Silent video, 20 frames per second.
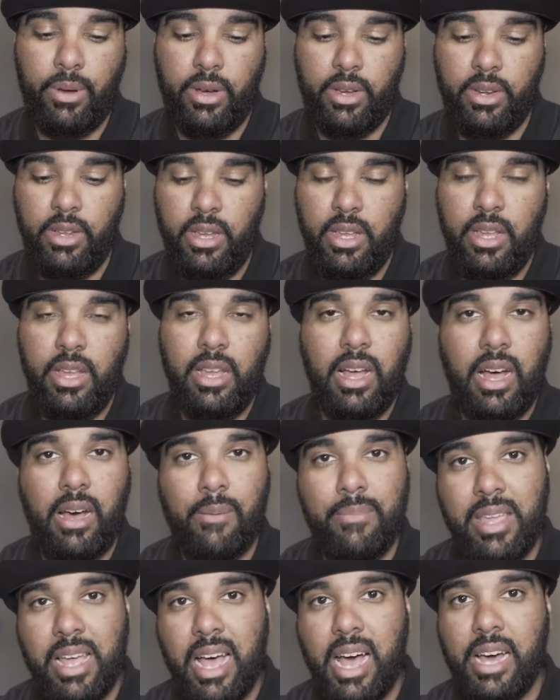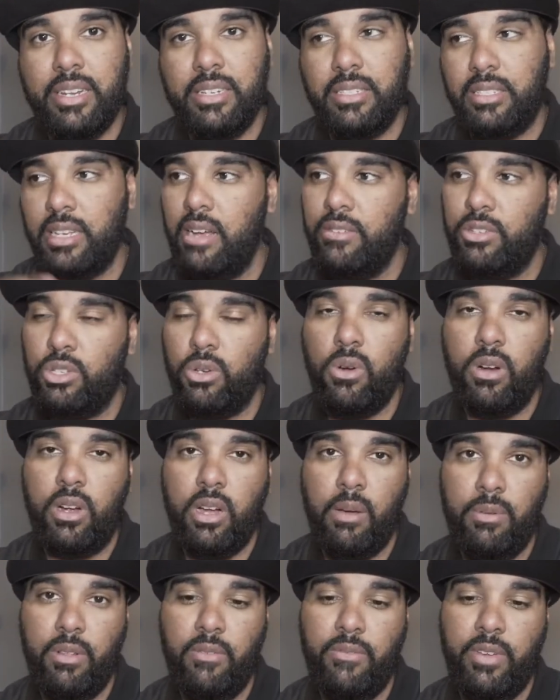But I'll be honest, I saw a
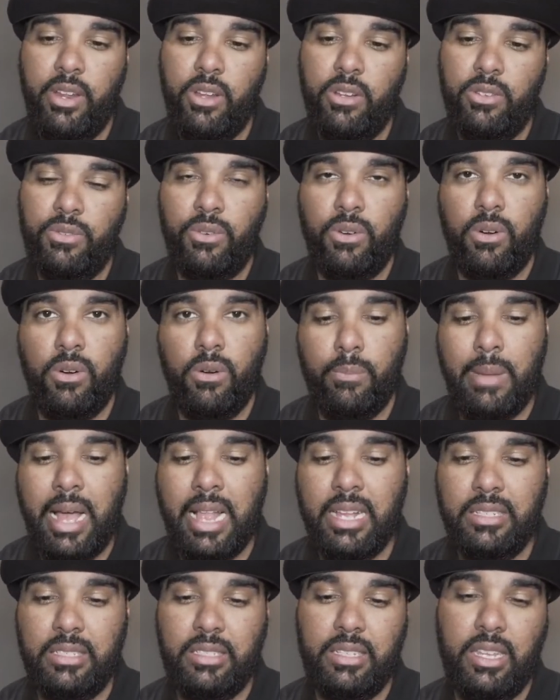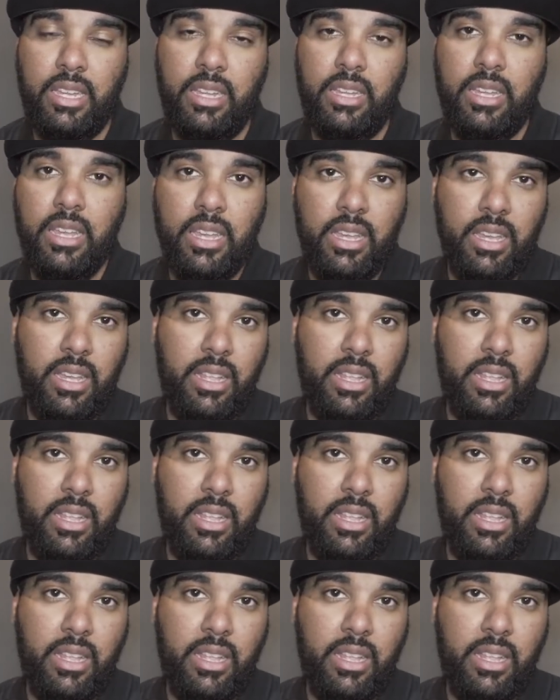couple of videos for balancing